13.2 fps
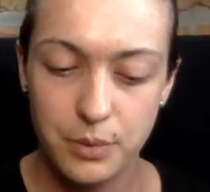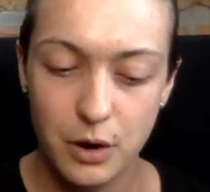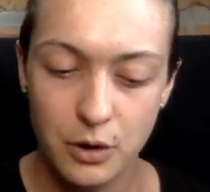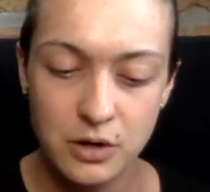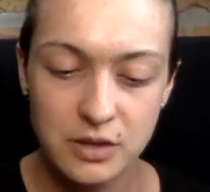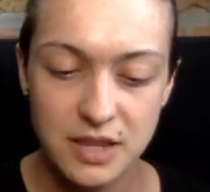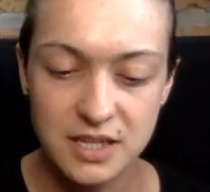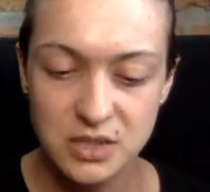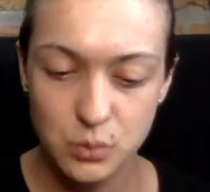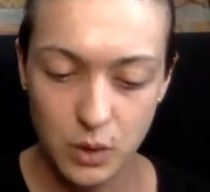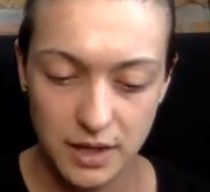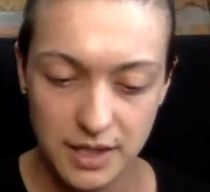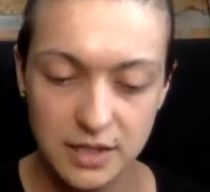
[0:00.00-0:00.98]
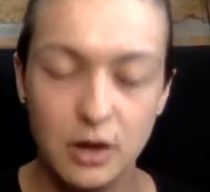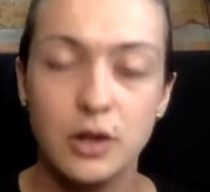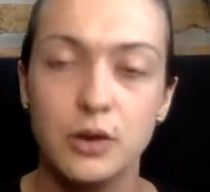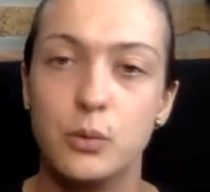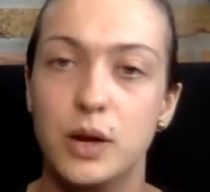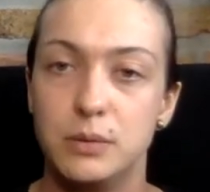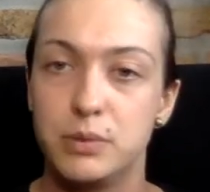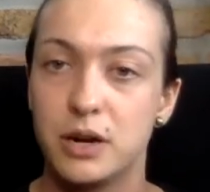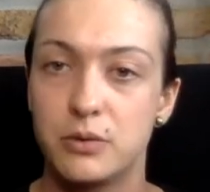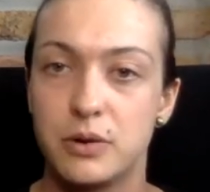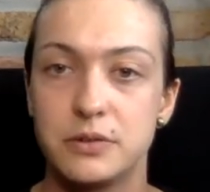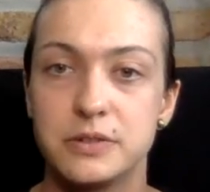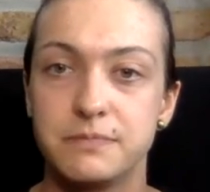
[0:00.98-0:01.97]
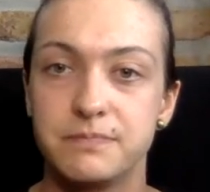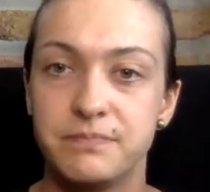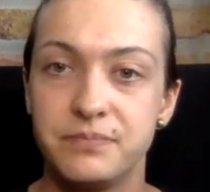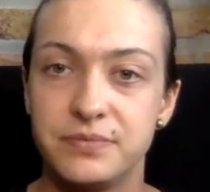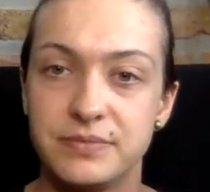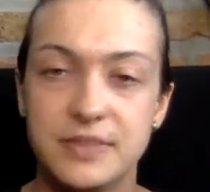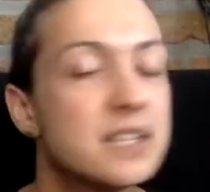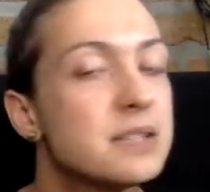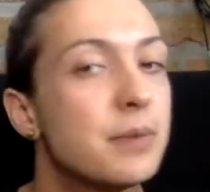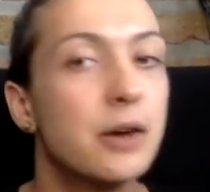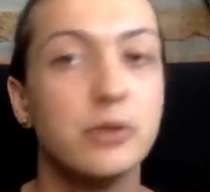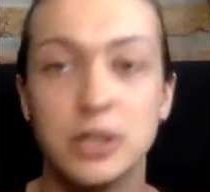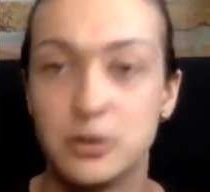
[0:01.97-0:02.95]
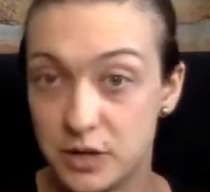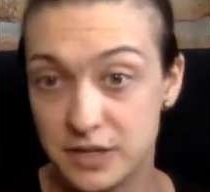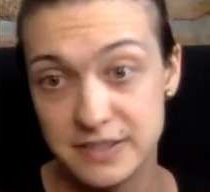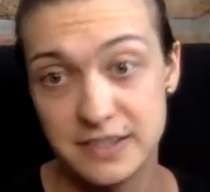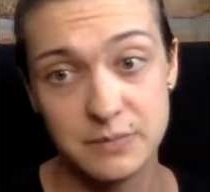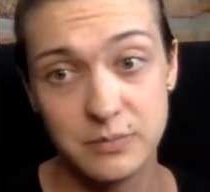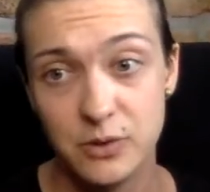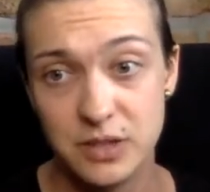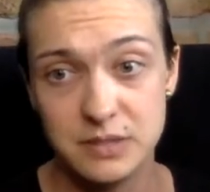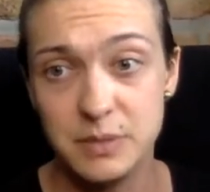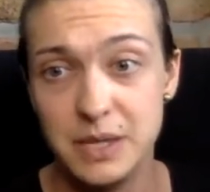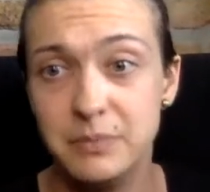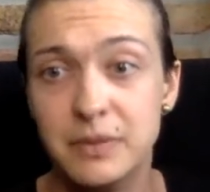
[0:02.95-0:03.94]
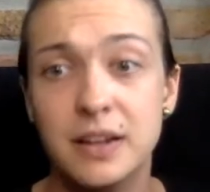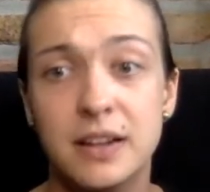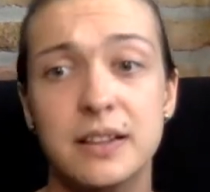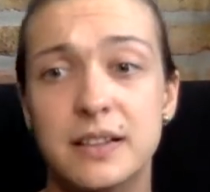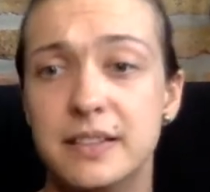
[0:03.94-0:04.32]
part that's white on a white background? That's my only criticism for this meme.